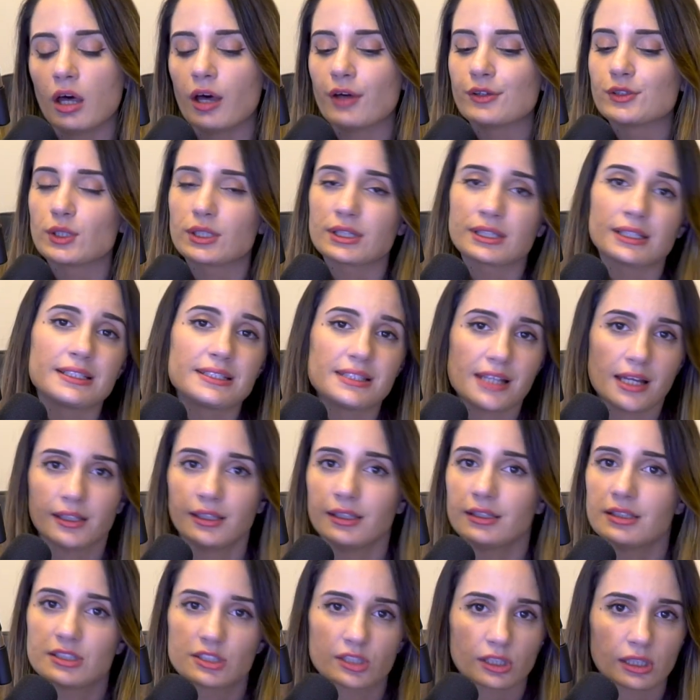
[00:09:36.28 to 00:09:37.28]
So at least add a
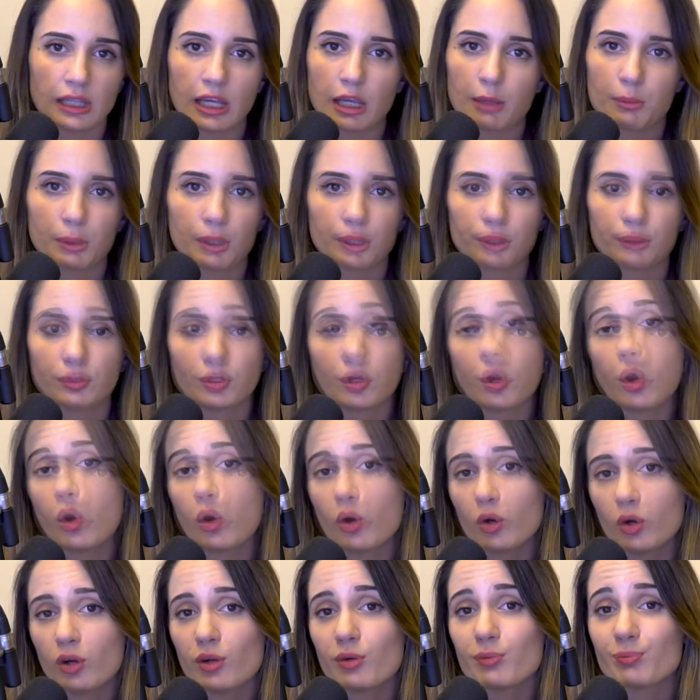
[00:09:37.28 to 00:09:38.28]
disclaimer
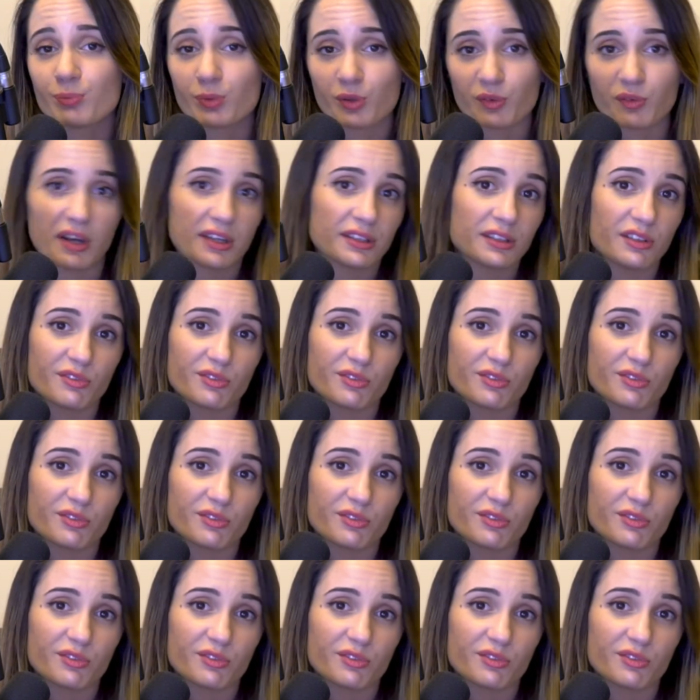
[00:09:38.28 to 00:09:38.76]
or provide